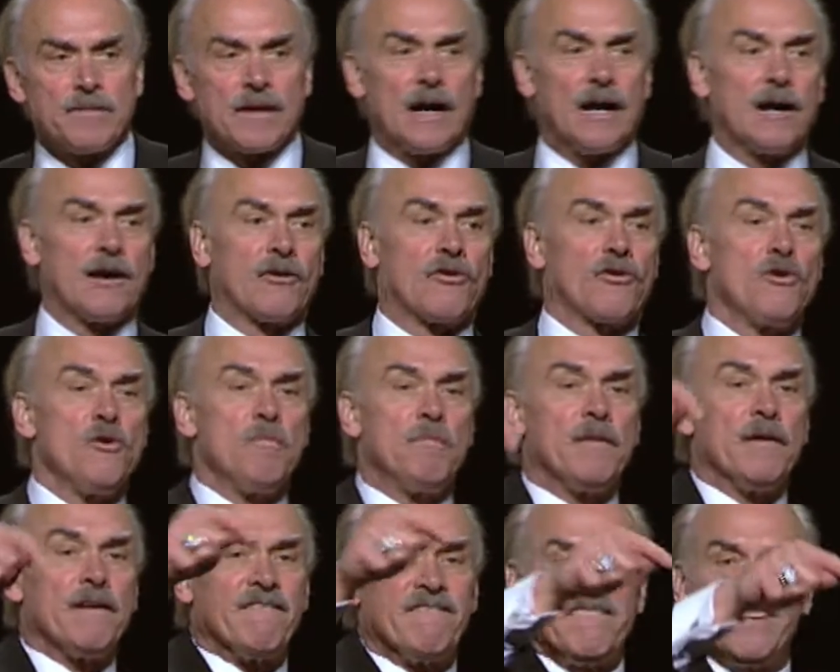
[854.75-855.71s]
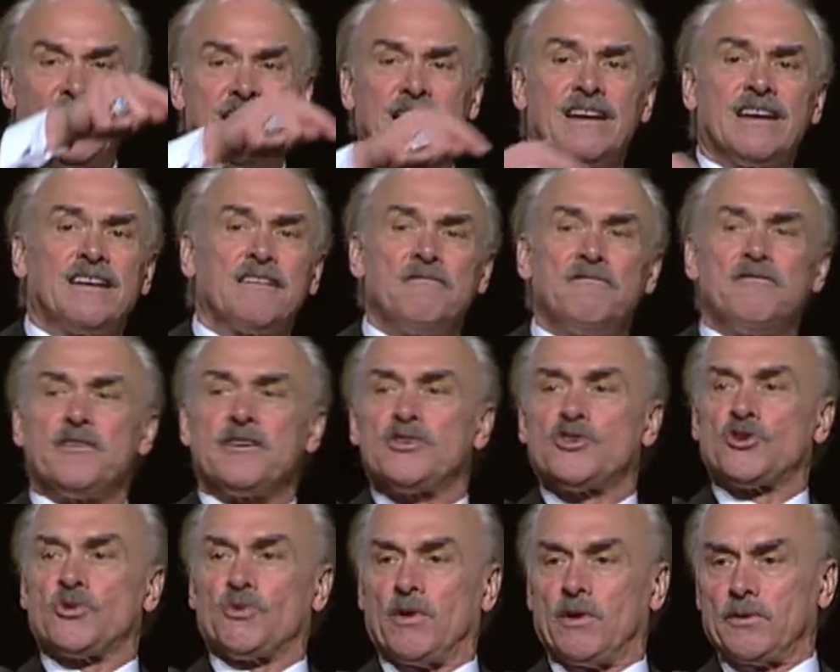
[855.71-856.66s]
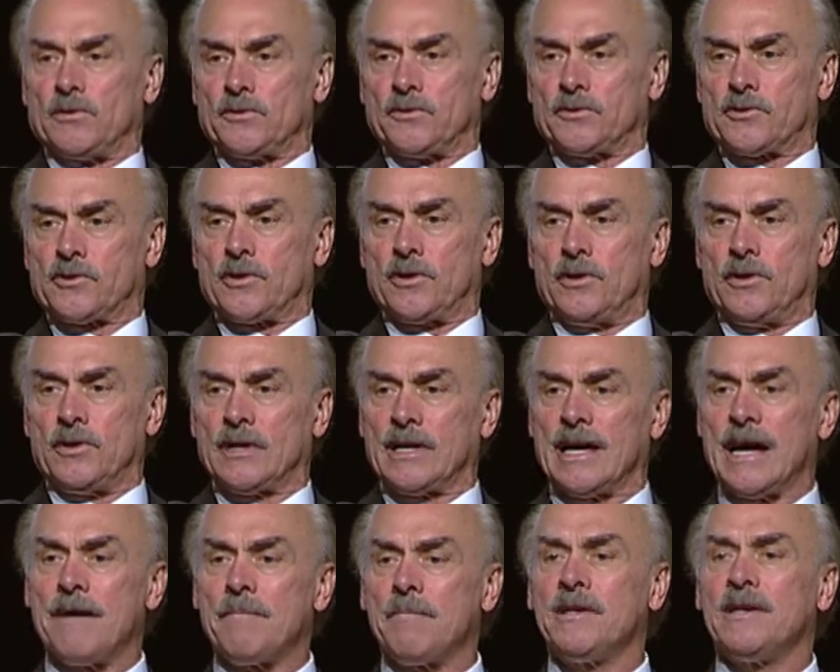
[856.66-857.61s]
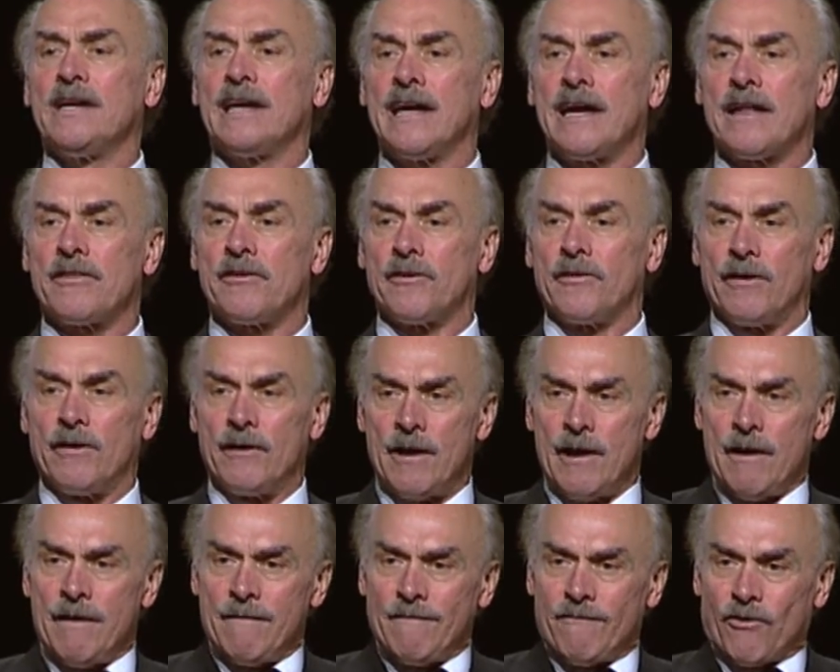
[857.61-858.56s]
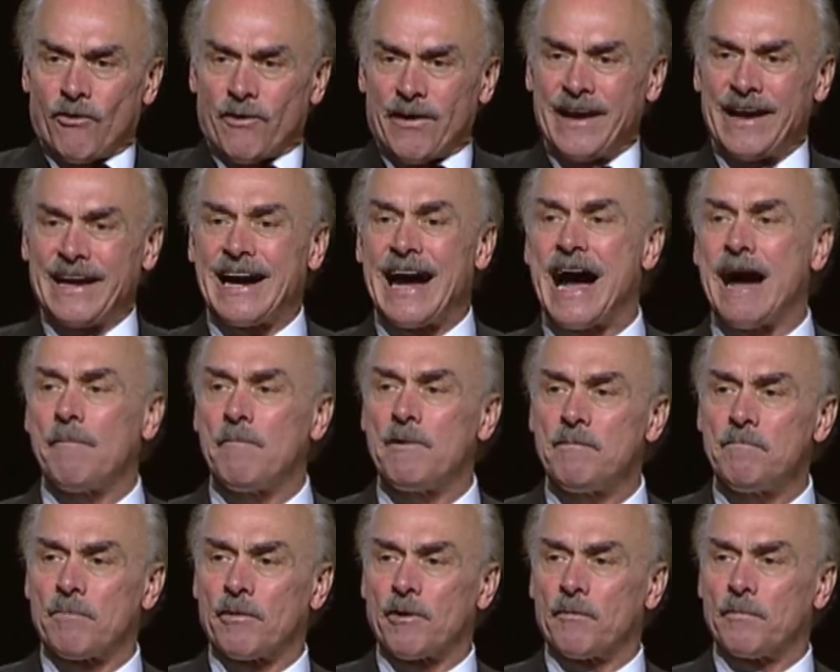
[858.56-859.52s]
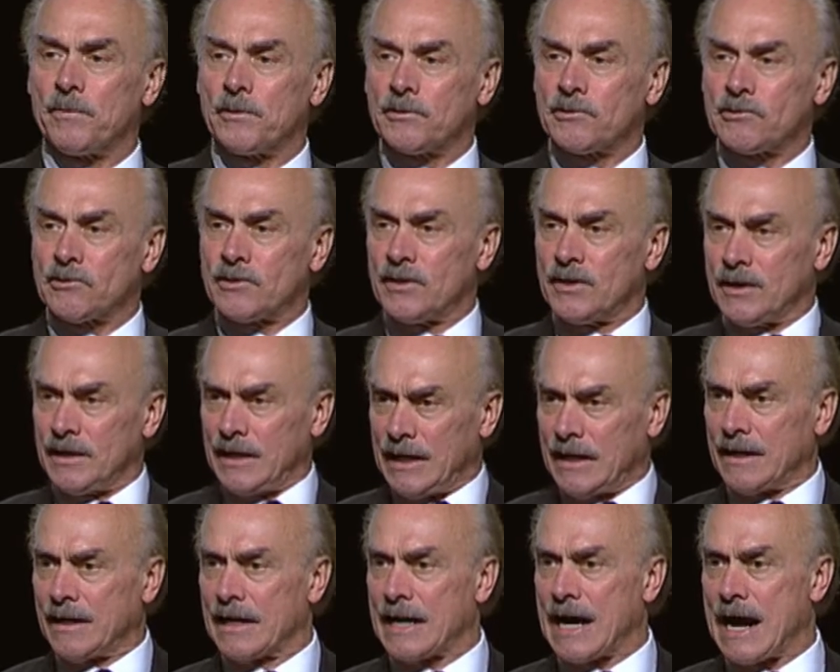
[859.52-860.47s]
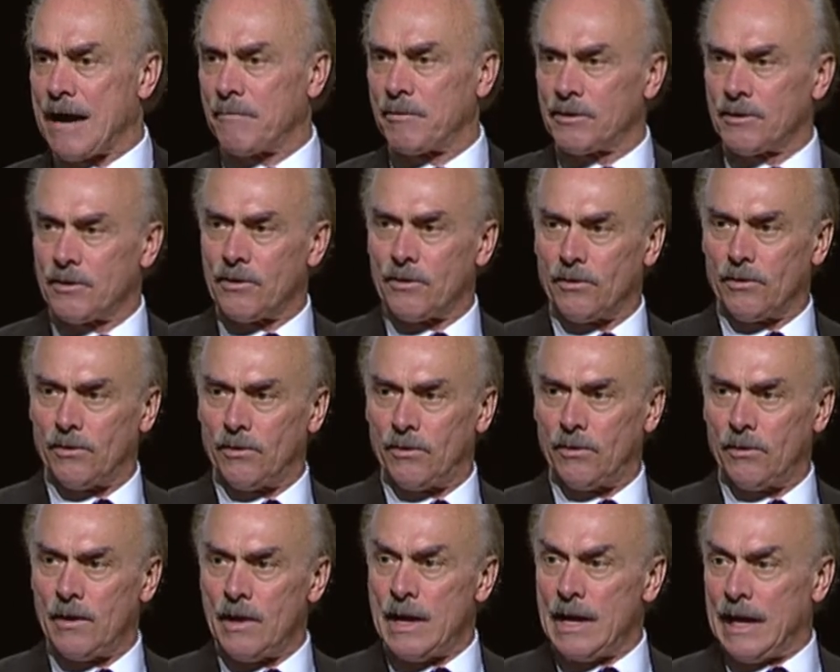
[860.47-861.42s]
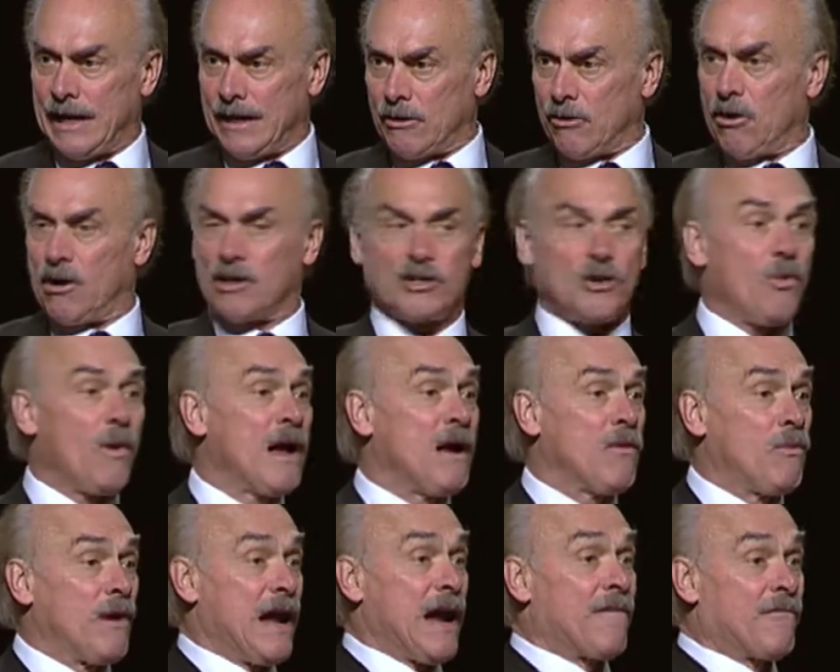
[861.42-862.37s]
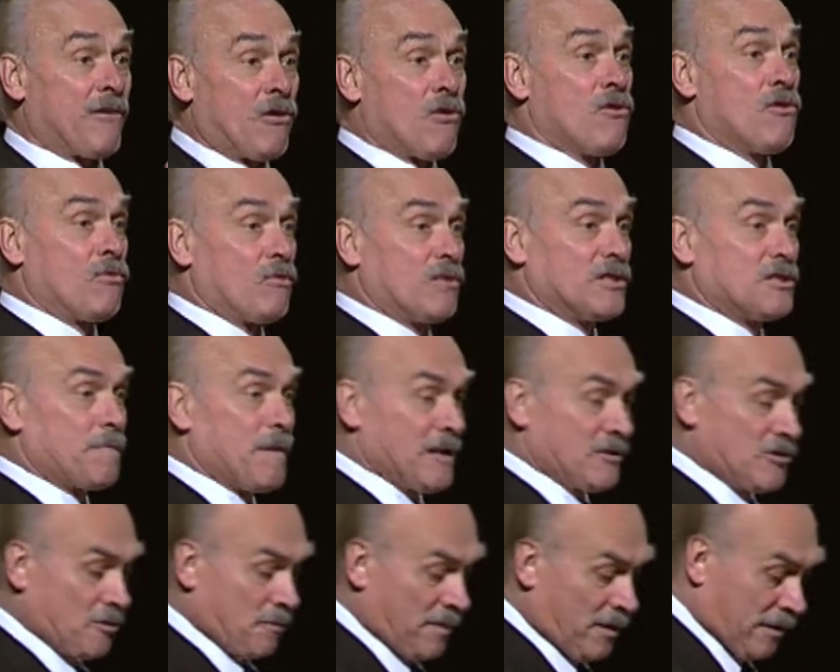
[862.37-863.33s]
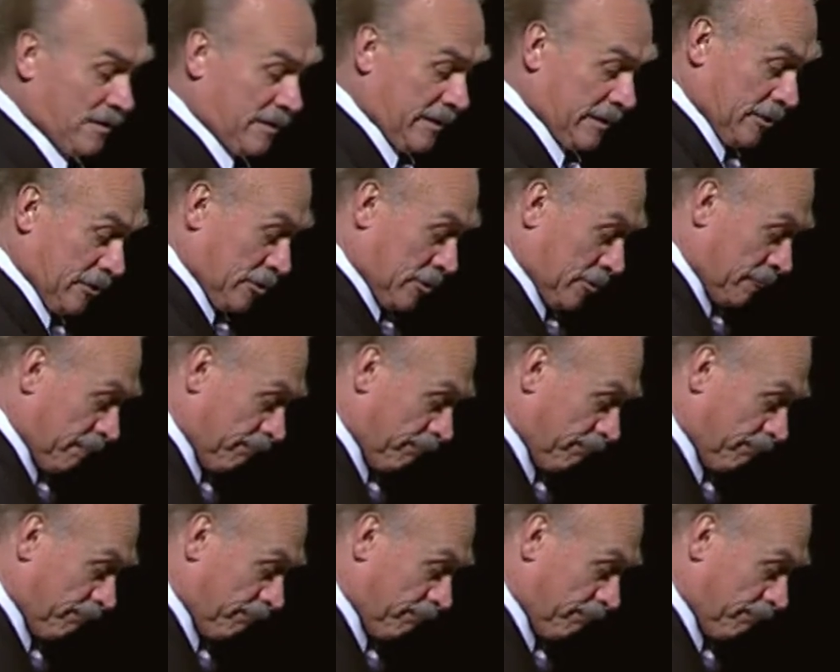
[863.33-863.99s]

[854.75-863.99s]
a group of individuals coming together for a common purpose and a common goal. And along the way, we have our own responsibilities.